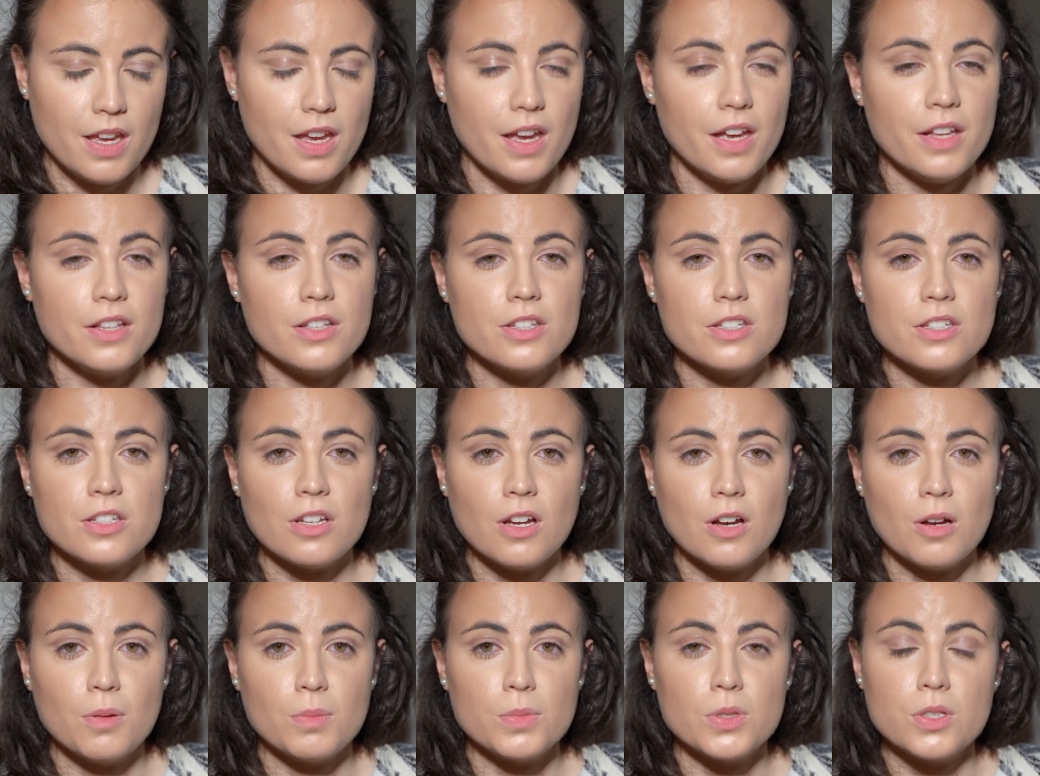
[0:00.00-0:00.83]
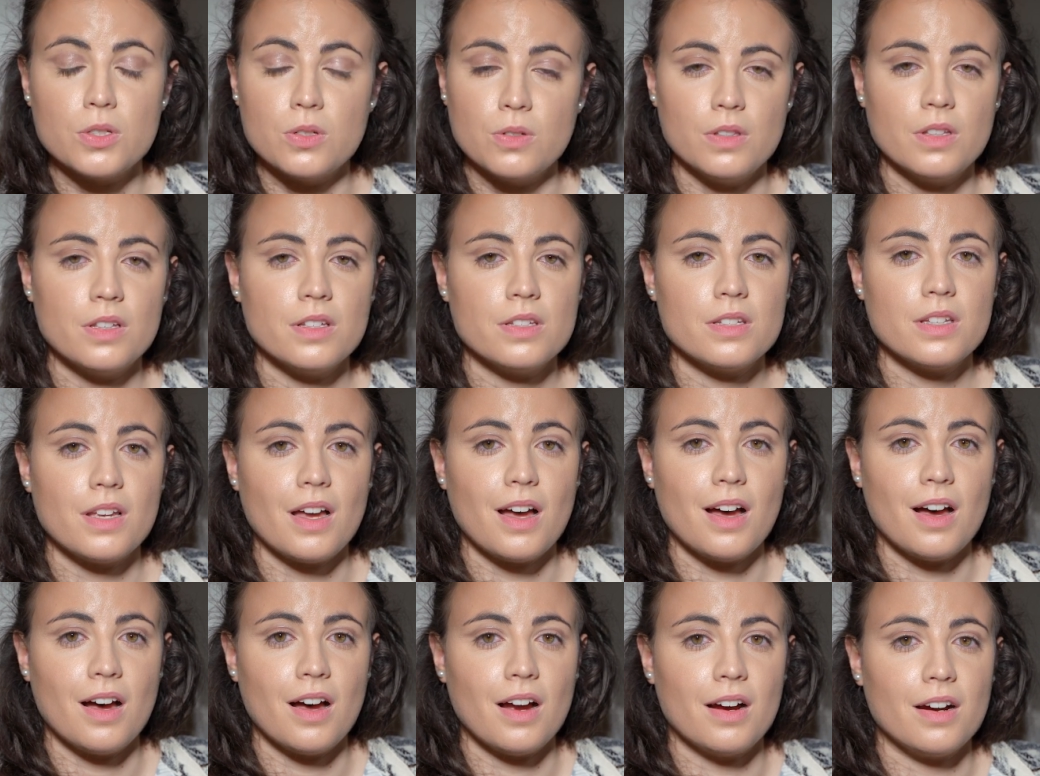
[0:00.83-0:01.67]
And some students
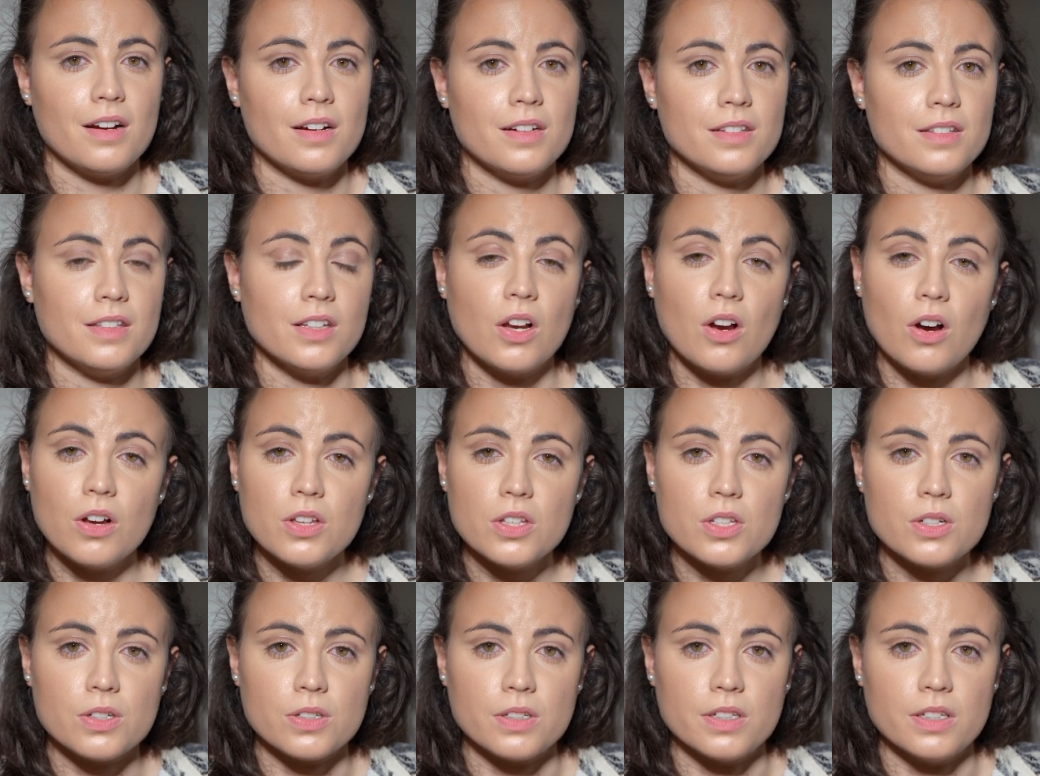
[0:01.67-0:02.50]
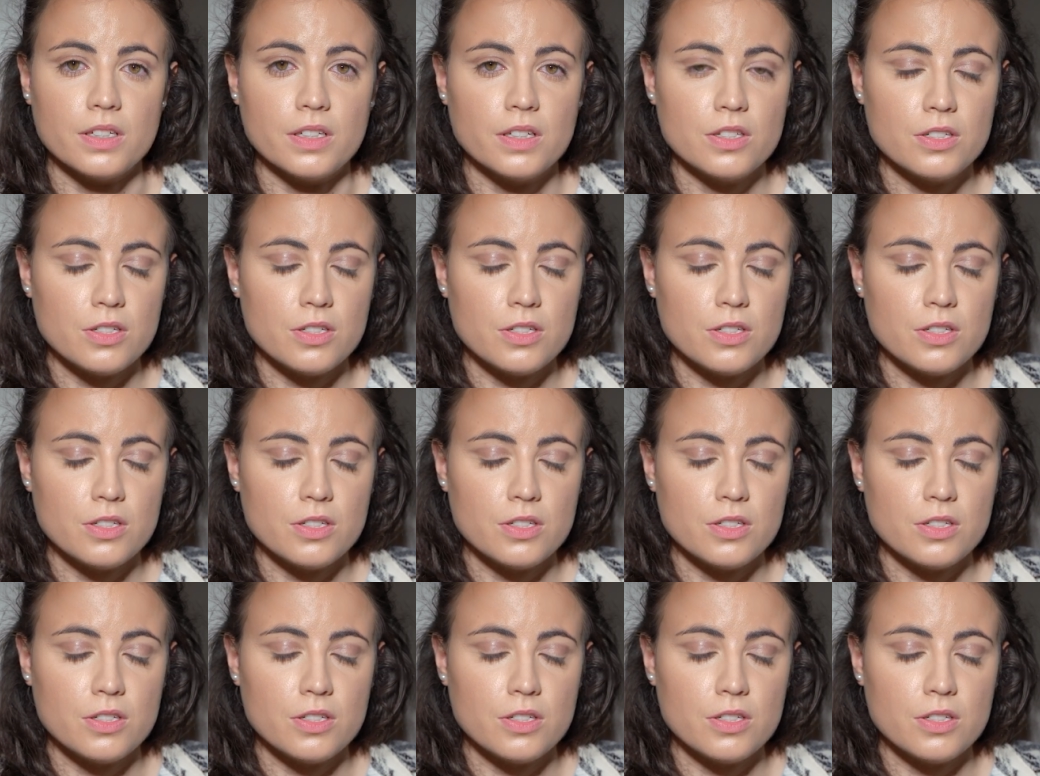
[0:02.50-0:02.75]
are the contrary.